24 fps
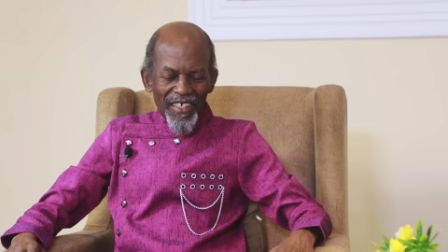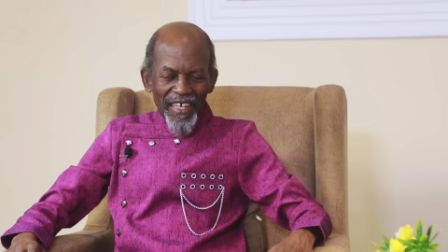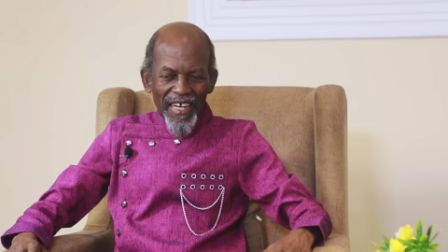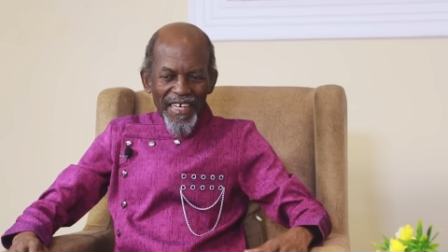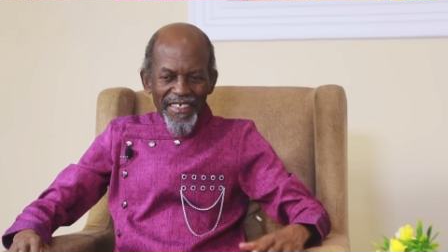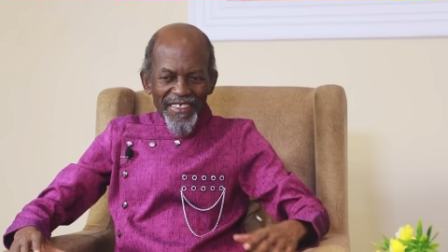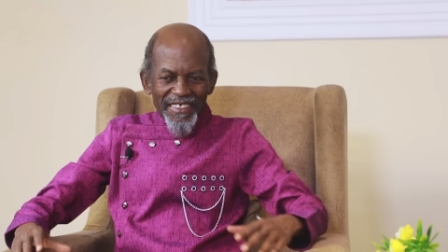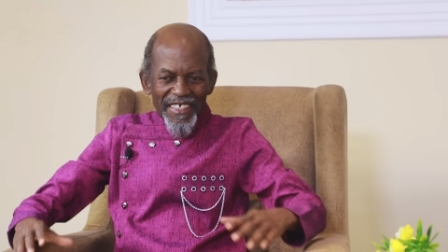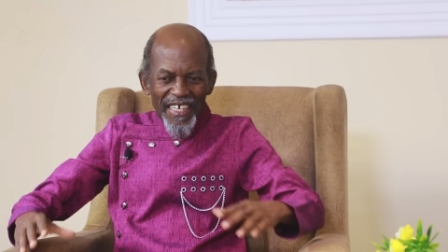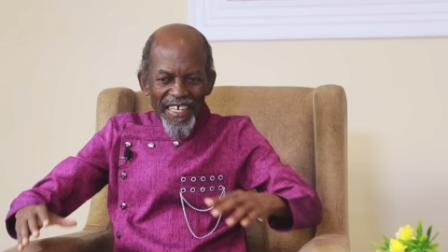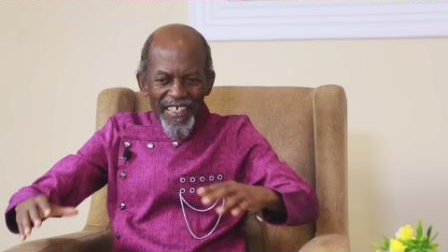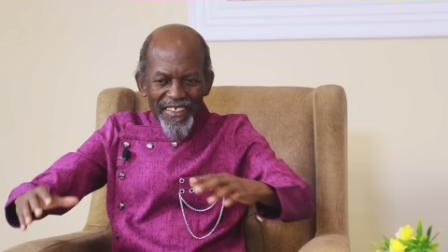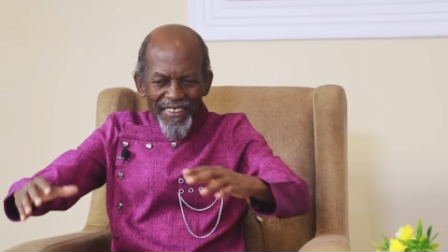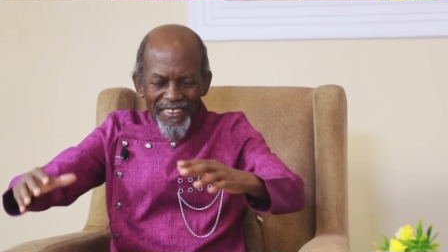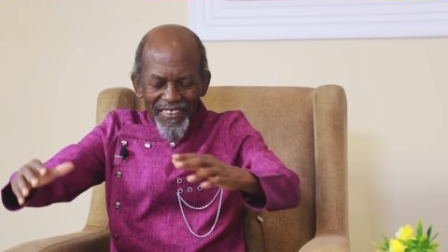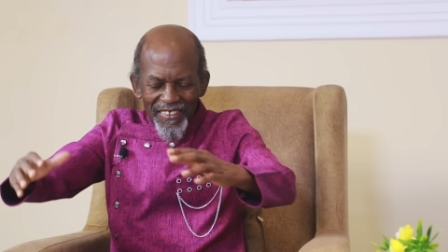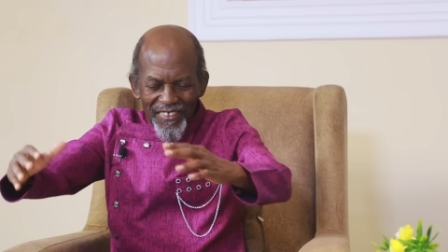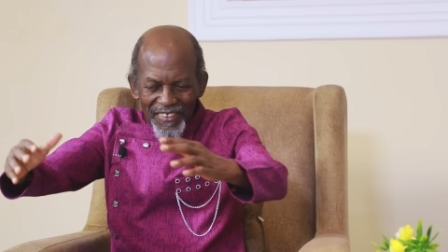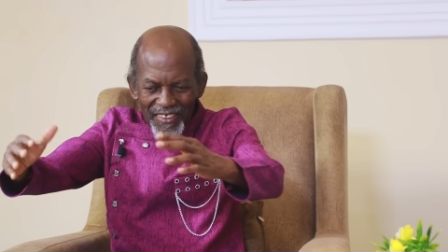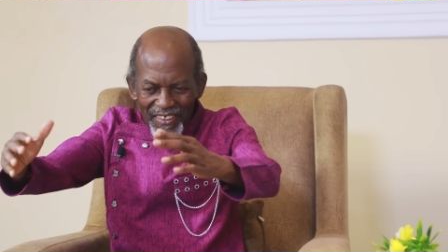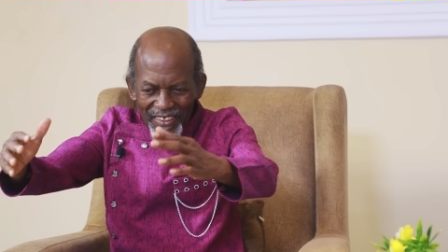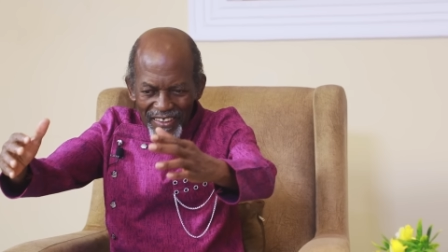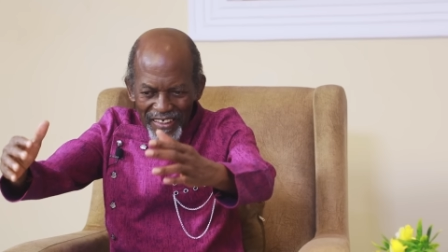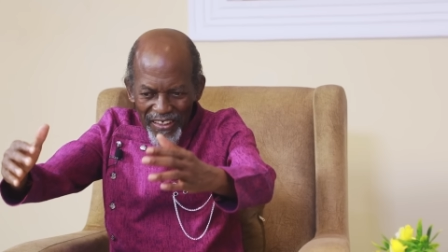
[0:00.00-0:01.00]
And
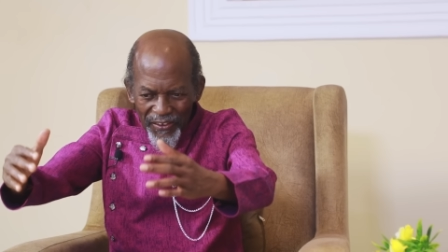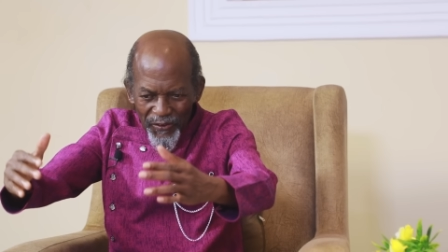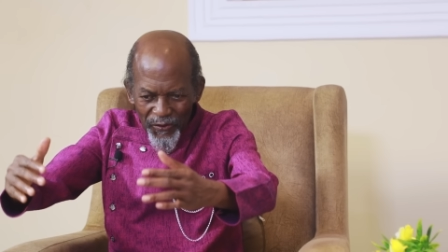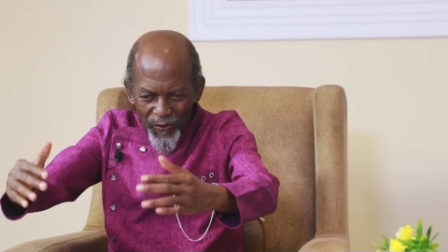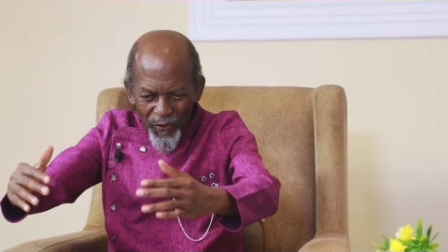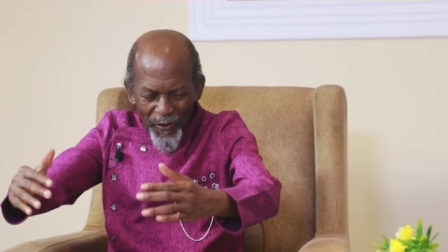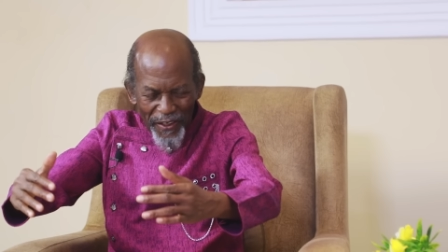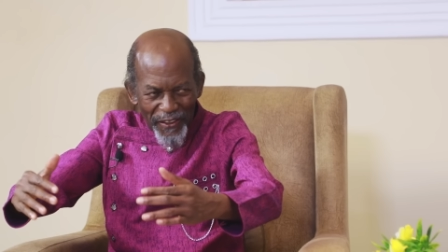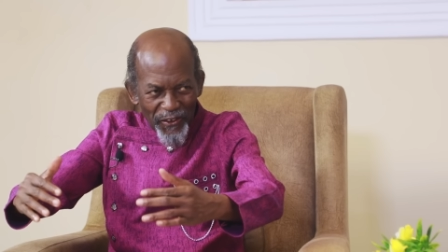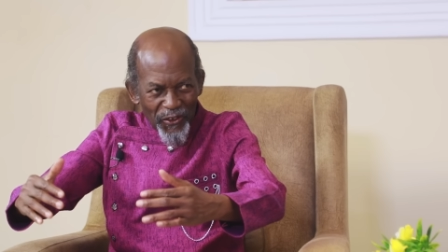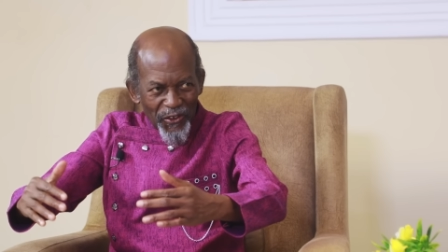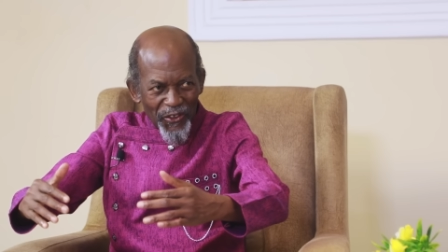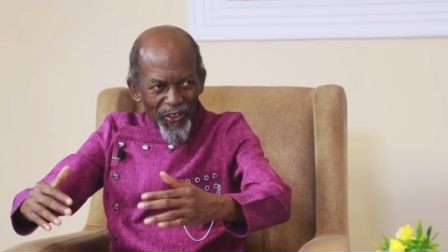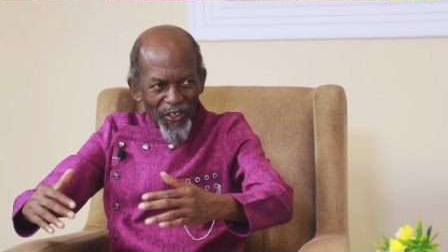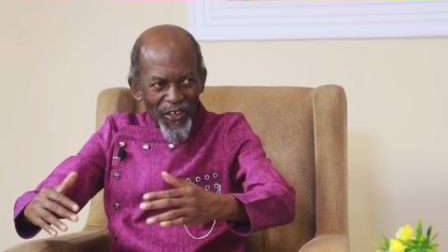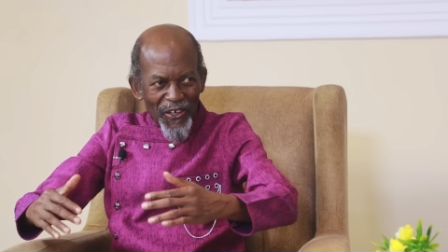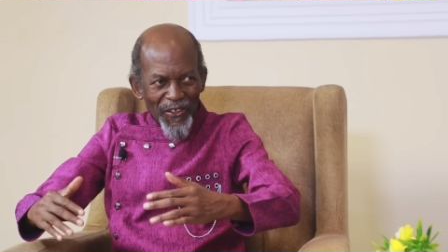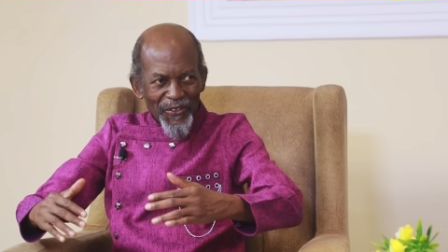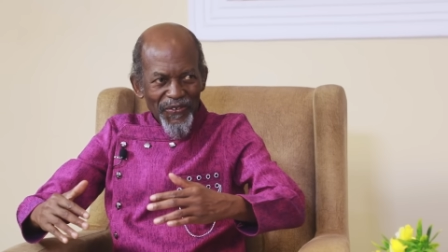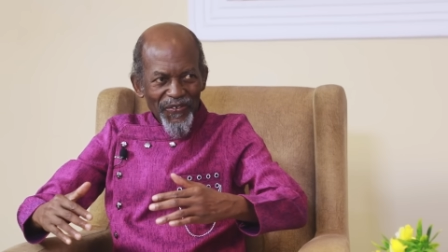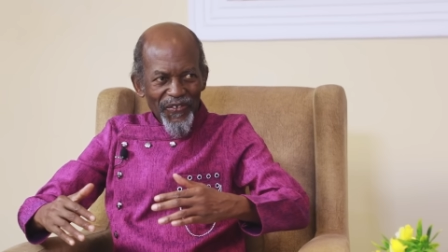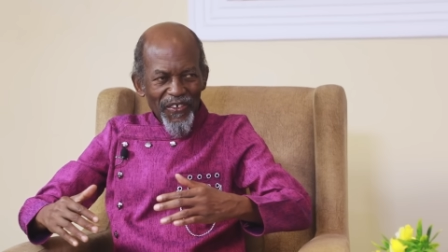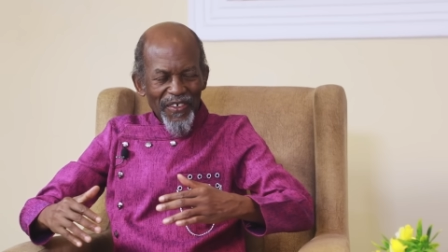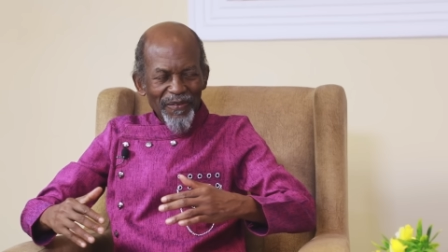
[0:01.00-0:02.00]
then it
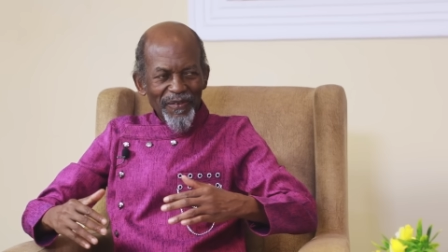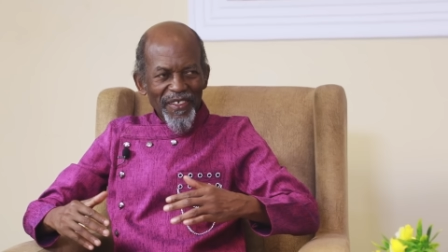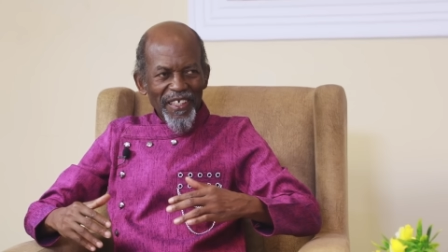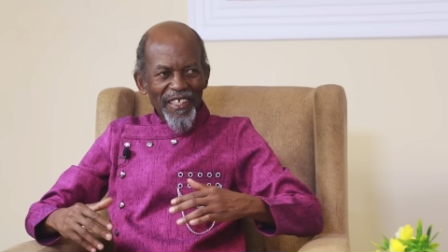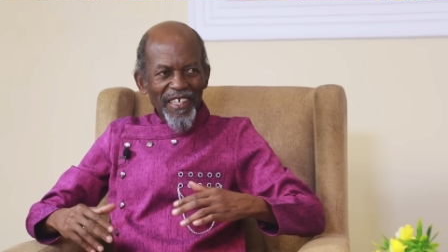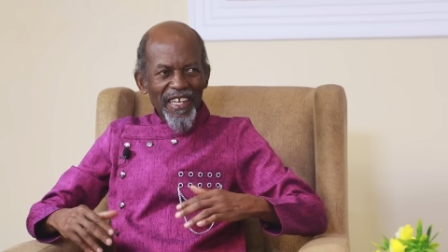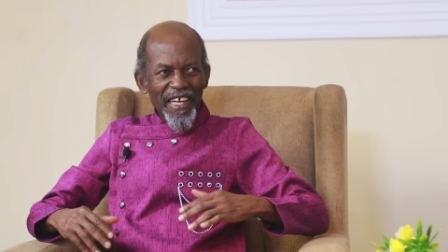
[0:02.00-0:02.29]
withdraws from the